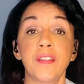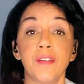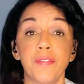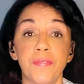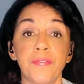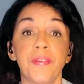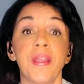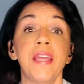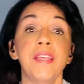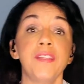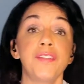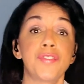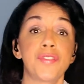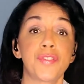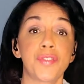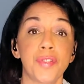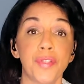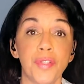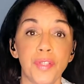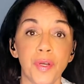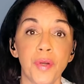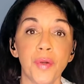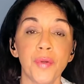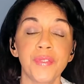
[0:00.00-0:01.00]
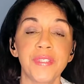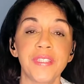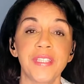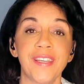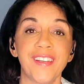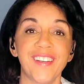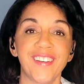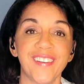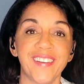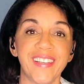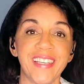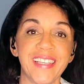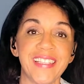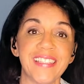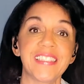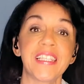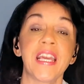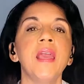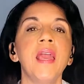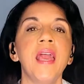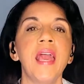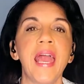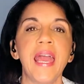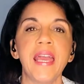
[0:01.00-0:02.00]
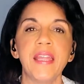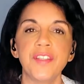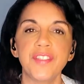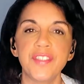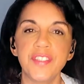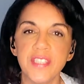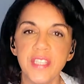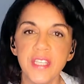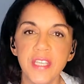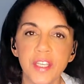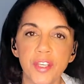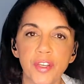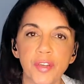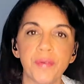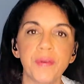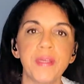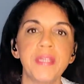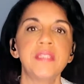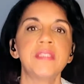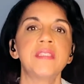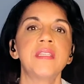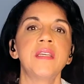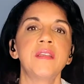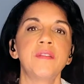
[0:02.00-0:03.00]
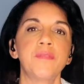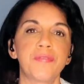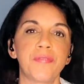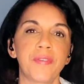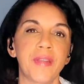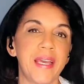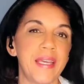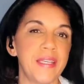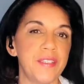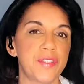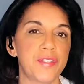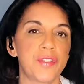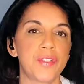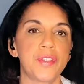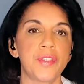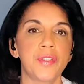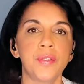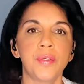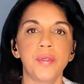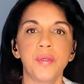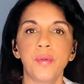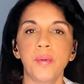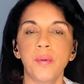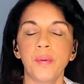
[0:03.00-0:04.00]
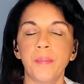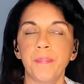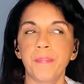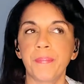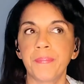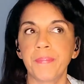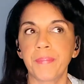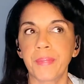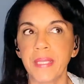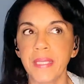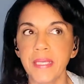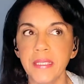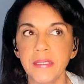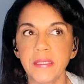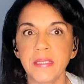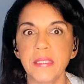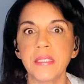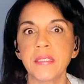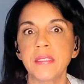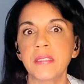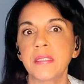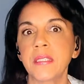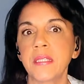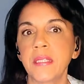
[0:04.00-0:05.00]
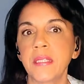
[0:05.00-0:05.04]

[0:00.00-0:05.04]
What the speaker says: the flights to those areas and decreasing flights to places